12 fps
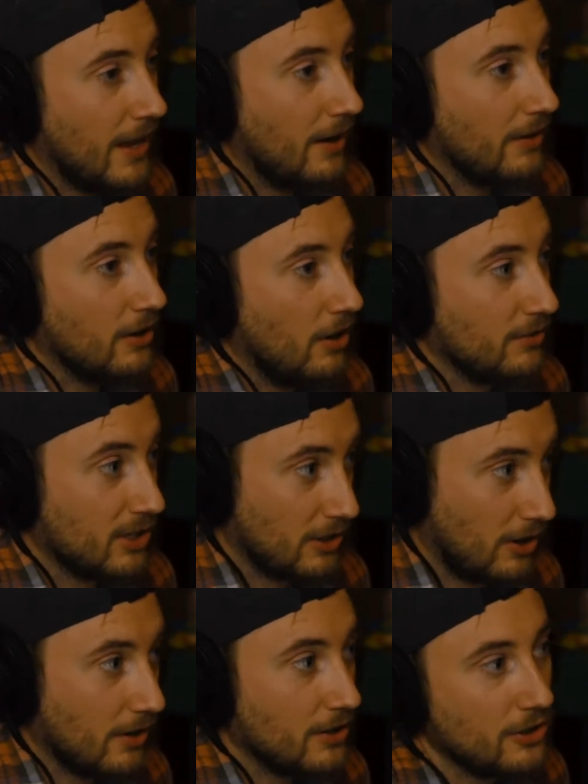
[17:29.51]
now that y'all
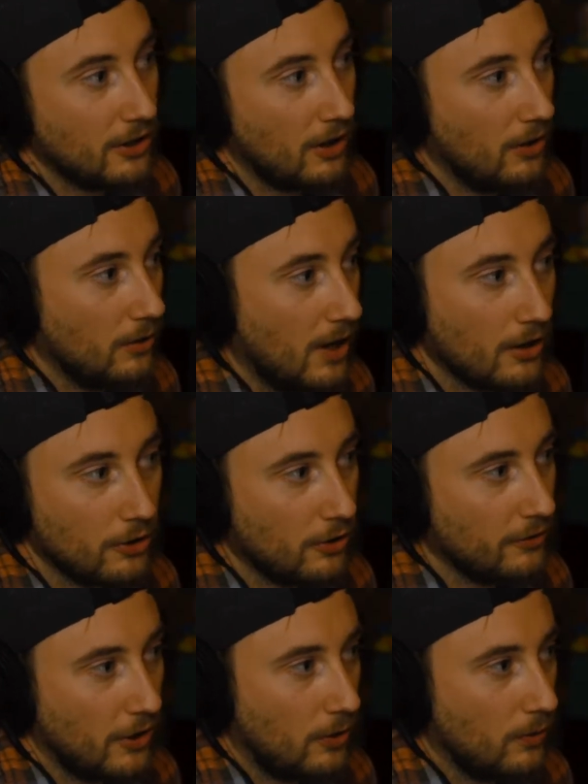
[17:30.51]
started your own, I don't know
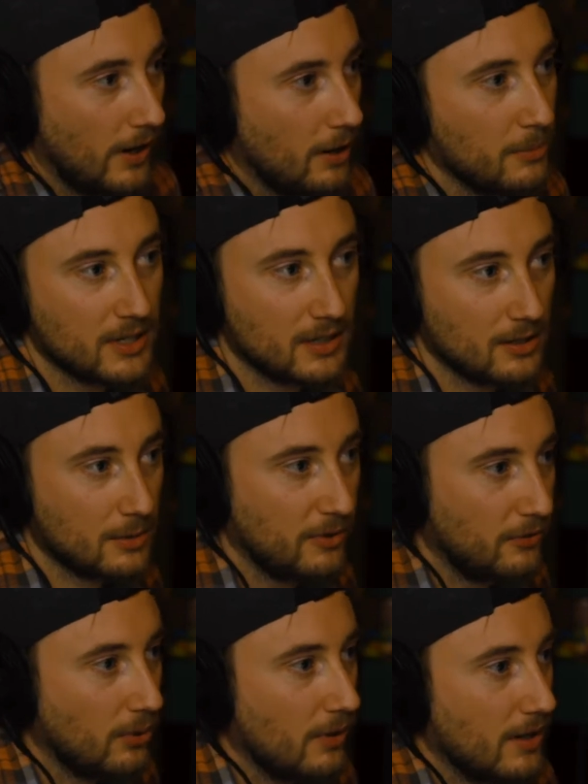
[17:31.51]
if y'all ran a business
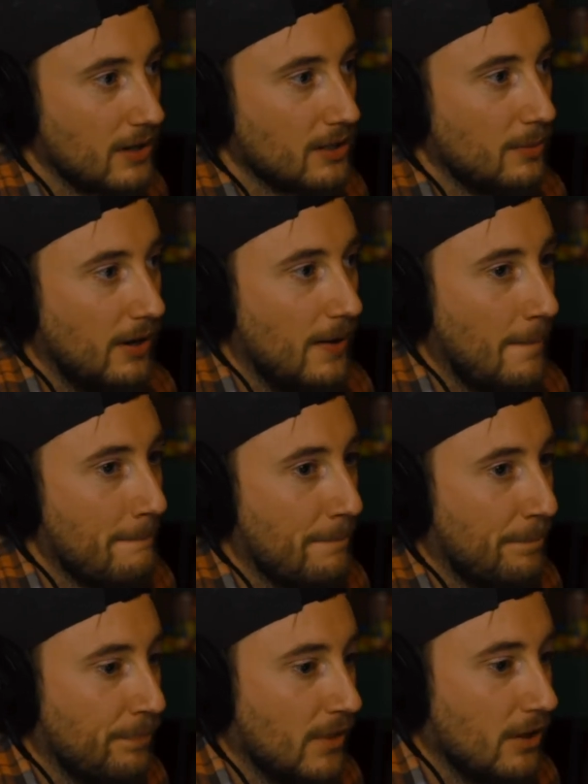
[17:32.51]
before this, but,
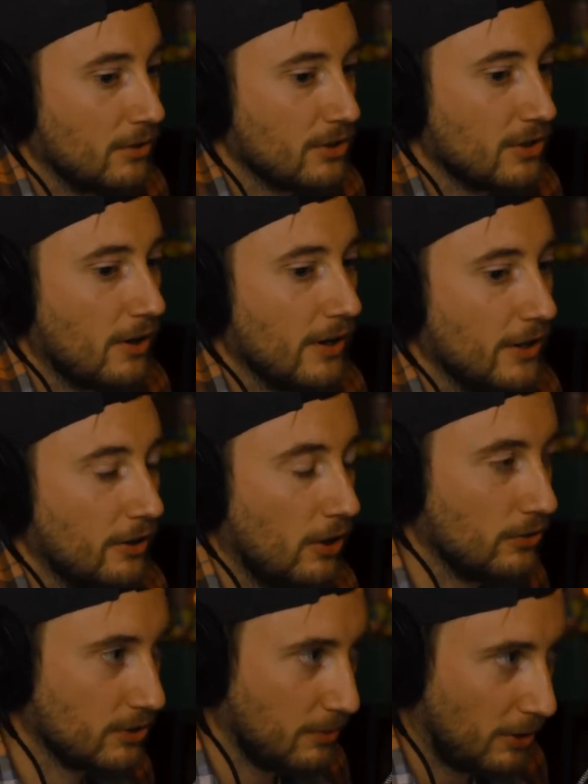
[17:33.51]
starting your
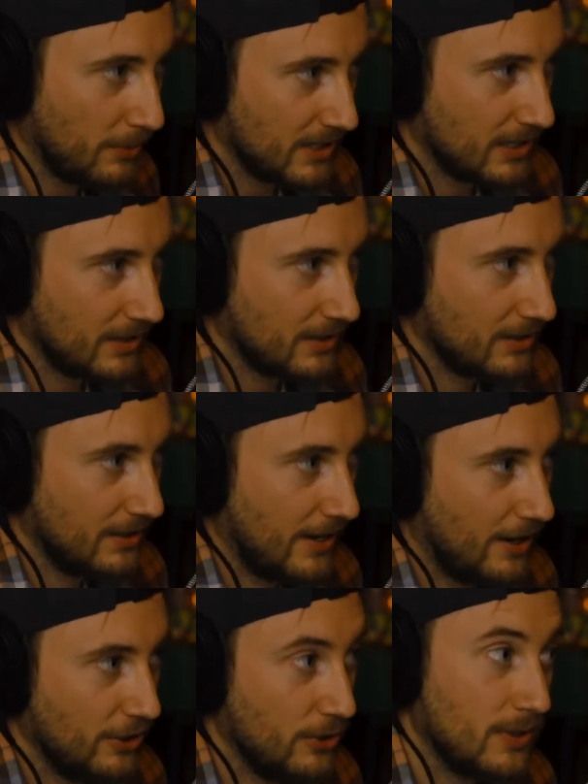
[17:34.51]
own small business,
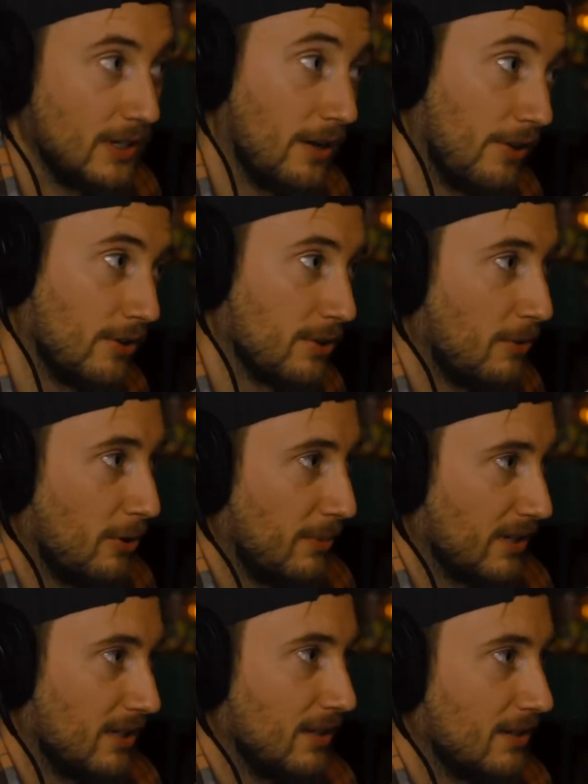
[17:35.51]
now you see other small
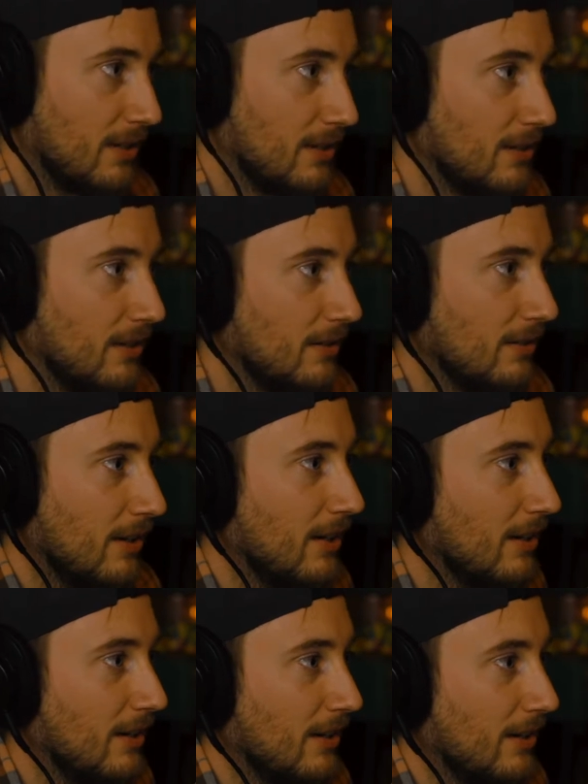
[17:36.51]
businesses and
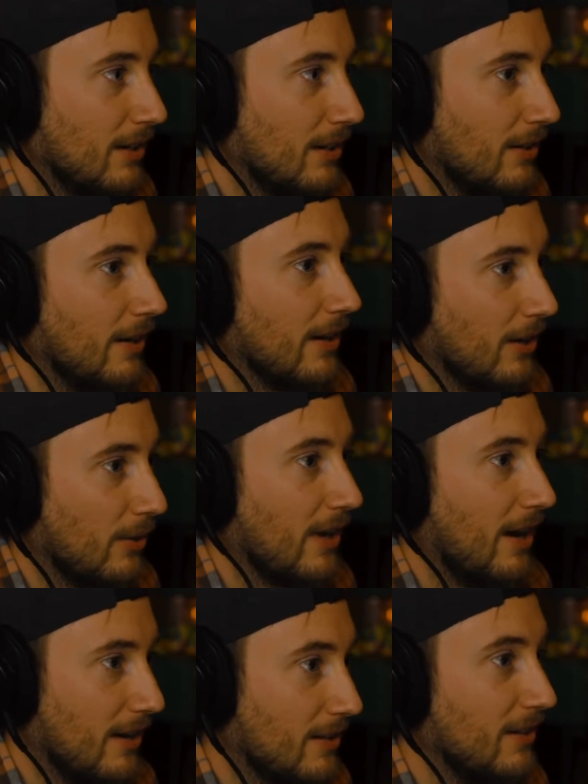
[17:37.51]
you're like,
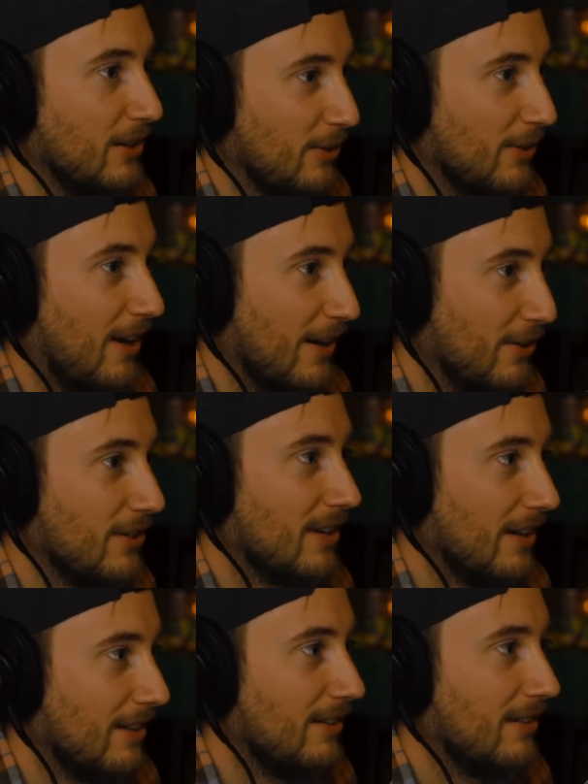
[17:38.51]
okay, I see you. I understand.